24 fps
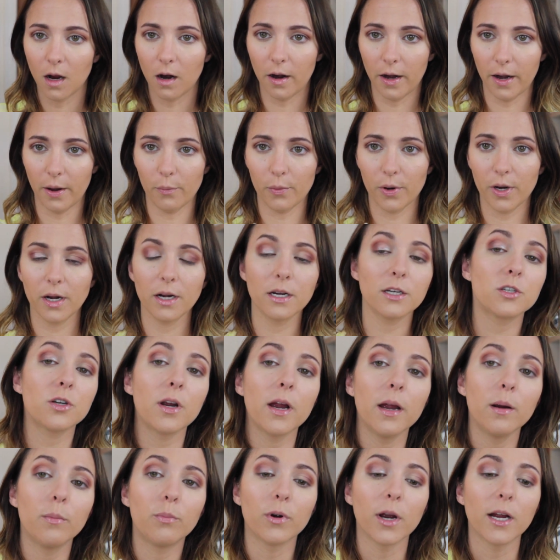All right, we're gonna
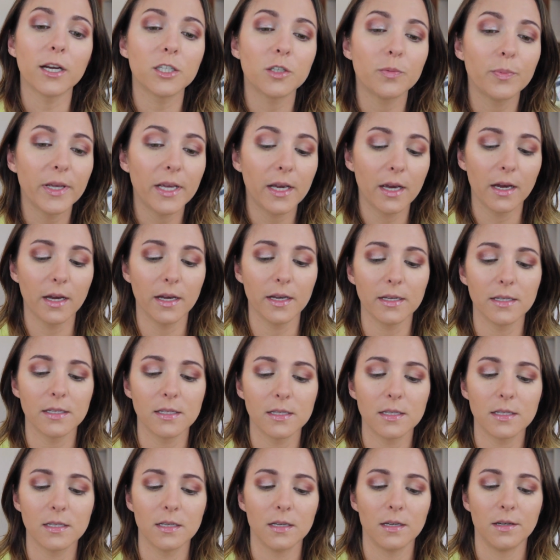try a brush
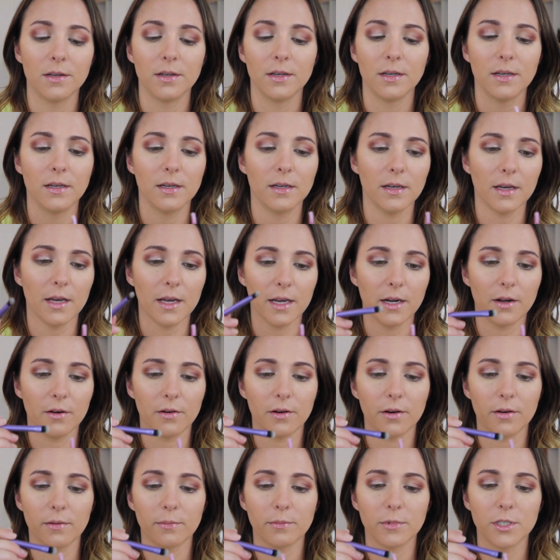because, I
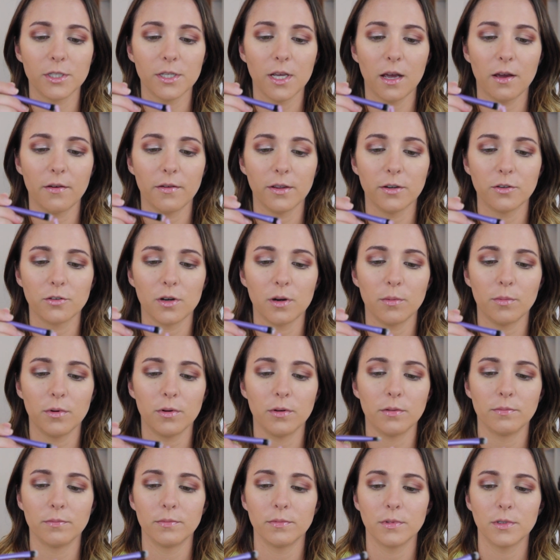don't know, I'm just having
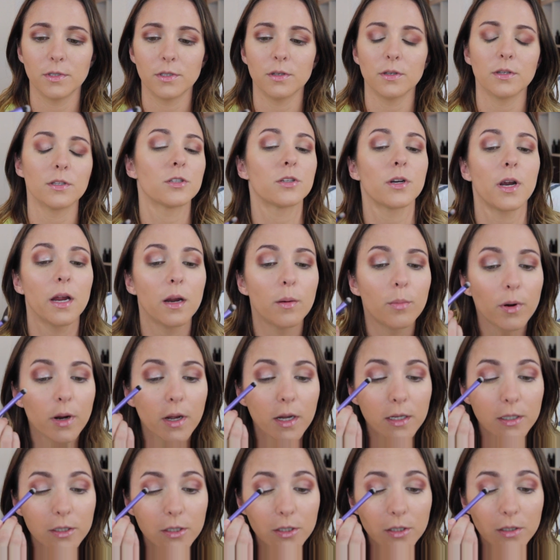trouble. So let's try a
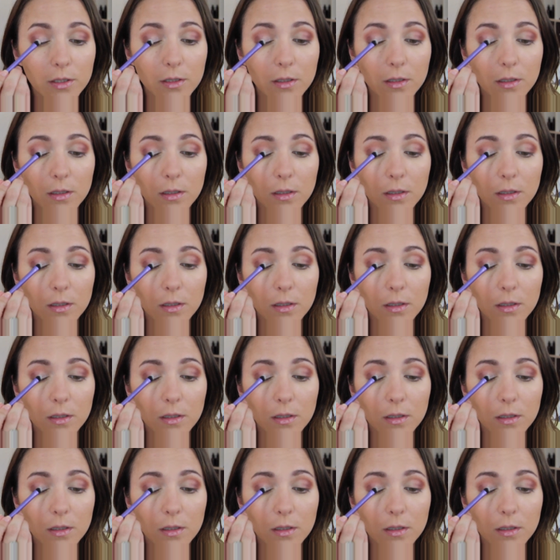brush.